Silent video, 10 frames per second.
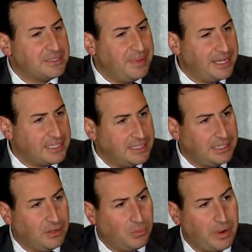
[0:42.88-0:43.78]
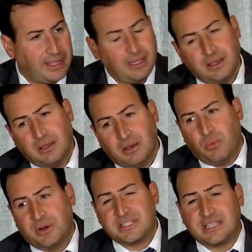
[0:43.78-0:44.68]
medicine in a way
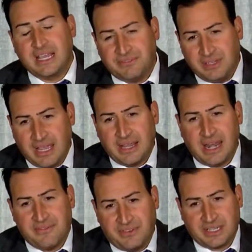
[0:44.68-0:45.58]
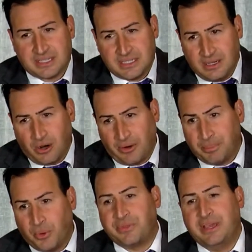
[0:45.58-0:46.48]
where safety and efficacy are
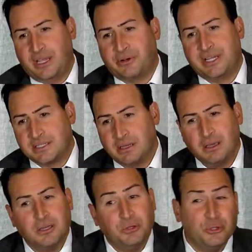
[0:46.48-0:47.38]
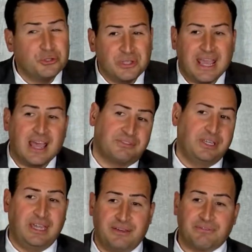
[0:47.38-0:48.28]
both increased. You usually have to
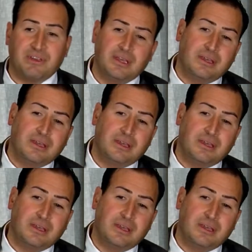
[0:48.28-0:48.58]
give.